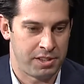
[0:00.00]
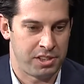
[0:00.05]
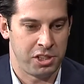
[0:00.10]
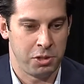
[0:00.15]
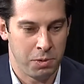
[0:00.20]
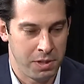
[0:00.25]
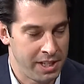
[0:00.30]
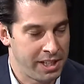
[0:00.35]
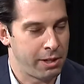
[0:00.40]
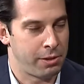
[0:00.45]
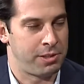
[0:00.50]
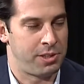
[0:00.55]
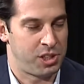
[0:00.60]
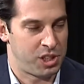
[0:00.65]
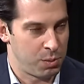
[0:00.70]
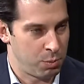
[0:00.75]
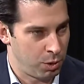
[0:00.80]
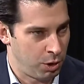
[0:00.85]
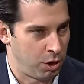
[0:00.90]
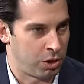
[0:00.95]
new
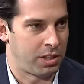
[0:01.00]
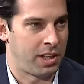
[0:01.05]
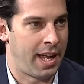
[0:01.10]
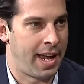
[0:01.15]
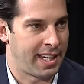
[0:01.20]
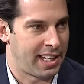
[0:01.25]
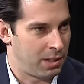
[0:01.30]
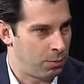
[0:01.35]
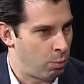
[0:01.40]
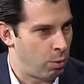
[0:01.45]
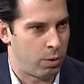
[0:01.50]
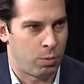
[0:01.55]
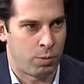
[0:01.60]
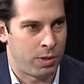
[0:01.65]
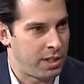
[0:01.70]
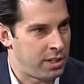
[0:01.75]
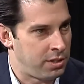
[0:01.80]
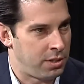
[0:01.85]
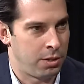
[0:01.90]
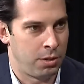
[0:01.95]
ecosystem would look like and what
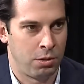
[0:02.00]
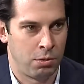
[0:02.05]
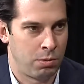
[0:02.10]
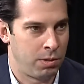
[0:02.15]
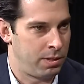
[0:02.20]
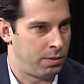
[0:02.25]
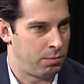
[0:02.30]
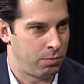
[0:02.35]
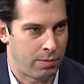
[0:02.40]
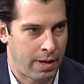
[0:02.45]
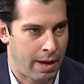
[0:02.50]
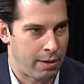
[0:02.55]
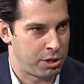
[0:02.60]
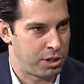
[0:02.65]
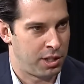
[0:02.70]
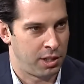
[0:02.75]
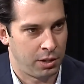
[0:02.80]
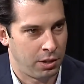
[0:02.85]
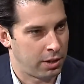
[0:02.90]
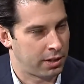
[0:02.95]
would it do and how
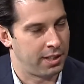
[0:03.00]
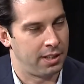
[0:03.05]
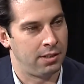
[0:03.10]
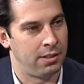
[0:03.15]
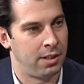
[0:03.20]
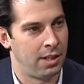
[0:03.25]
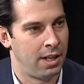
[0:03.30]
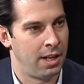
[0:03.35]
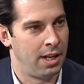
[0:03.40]
should it look, and